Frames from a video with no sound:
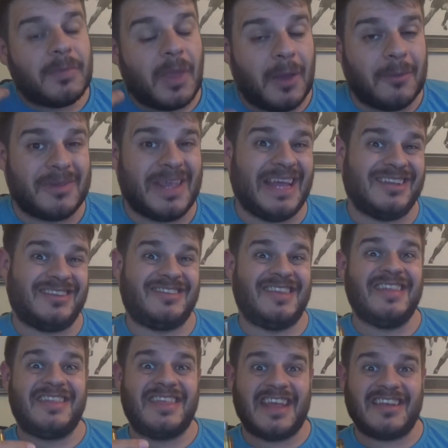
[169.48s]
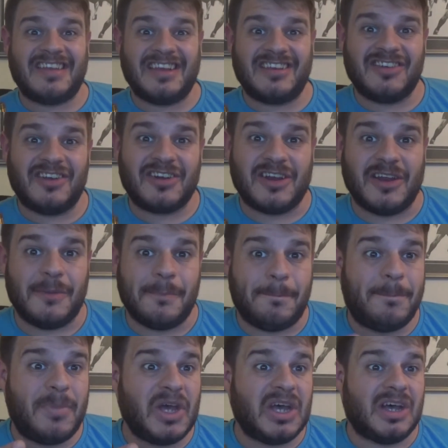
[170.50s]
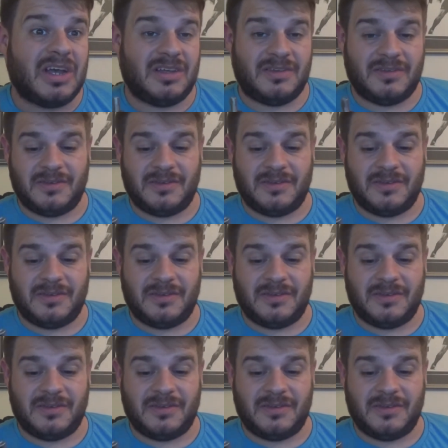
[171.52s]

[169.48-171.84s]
I'm getting synthetic chocolate, but